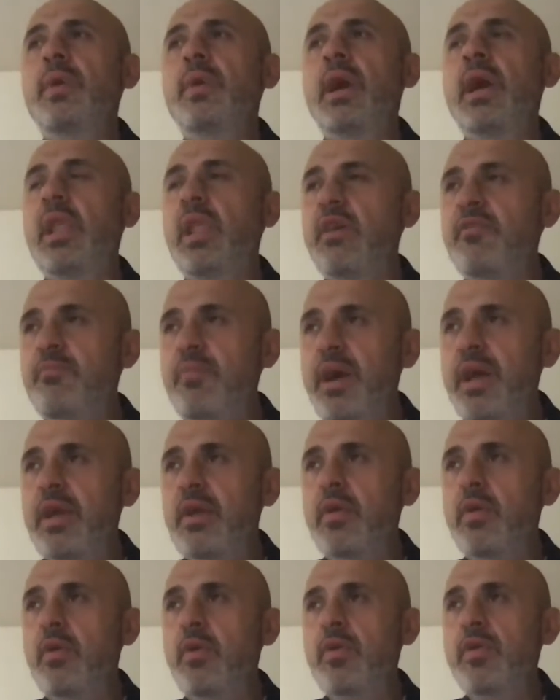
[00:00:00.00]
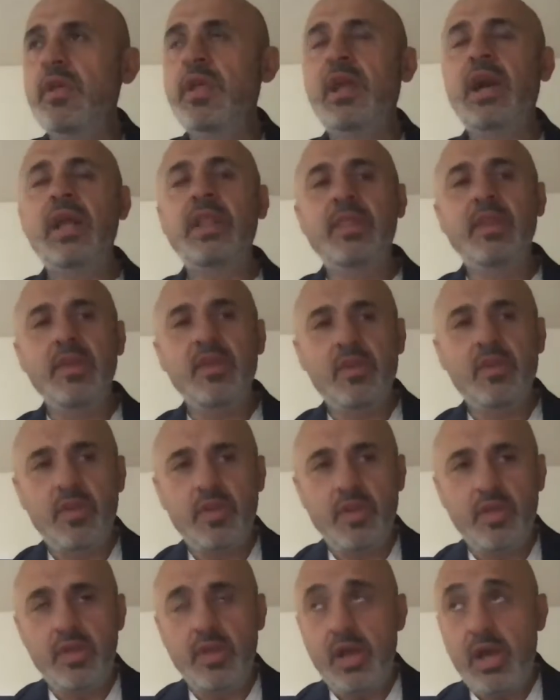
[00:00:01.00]
I love my girls, and on
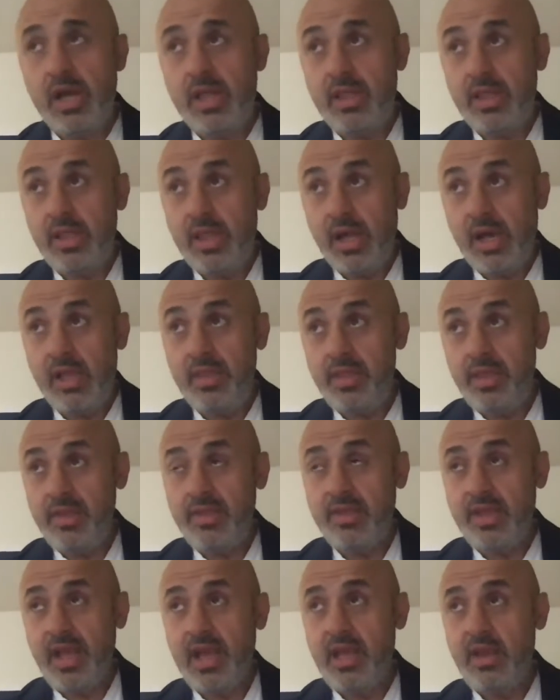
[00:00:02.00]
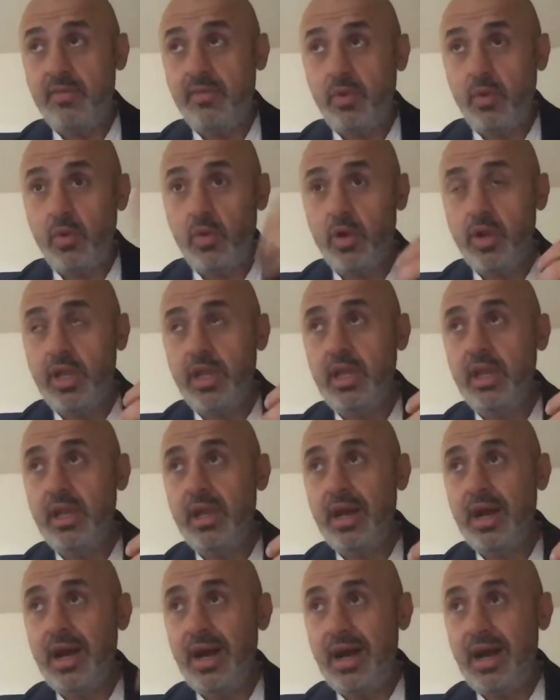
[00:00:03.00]
this on, on this side of glory,